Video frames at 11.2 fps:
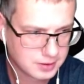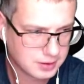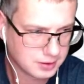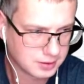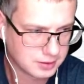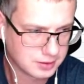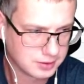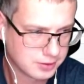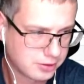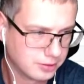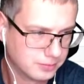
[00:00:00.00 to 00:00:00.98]

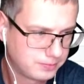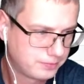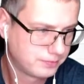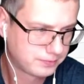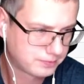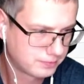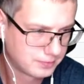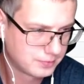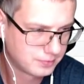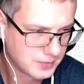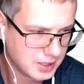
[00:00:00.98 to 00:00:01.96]
So
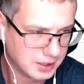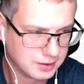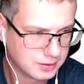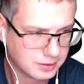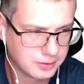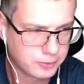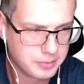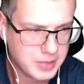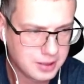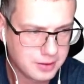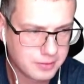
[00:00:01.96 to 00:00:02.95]
yeah, for
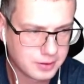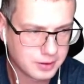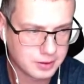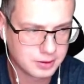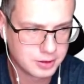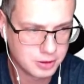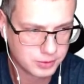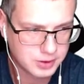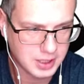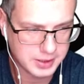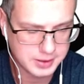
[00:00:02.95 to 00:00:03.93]
many
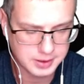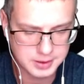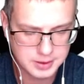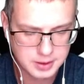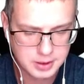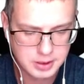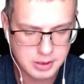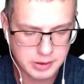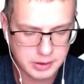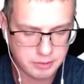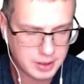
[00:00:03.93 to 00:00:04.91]
use cases
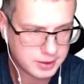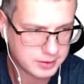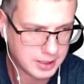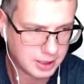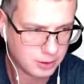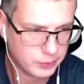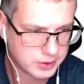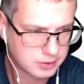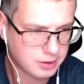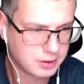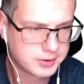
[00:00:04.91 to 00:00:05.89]
right now, with
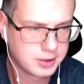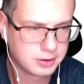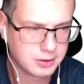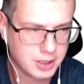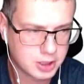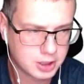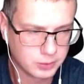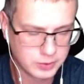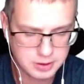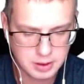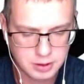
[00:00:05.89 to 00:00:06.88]
current situation,
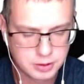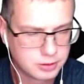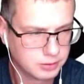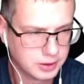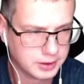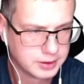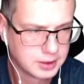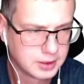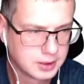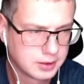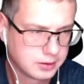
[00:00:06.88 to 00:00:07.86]
with current tooling,
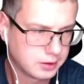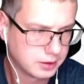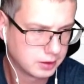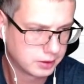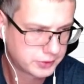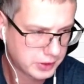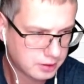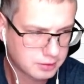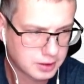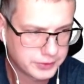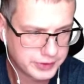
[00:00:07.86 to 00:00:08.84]

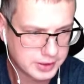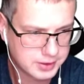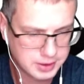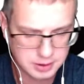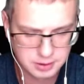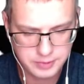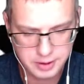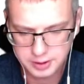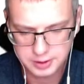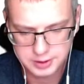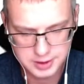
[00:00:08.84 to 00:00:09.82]
Terragrunt is still a
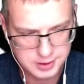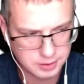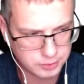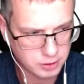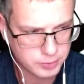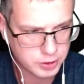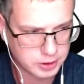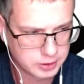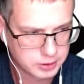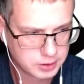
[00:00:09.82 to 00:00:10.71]
very decent option.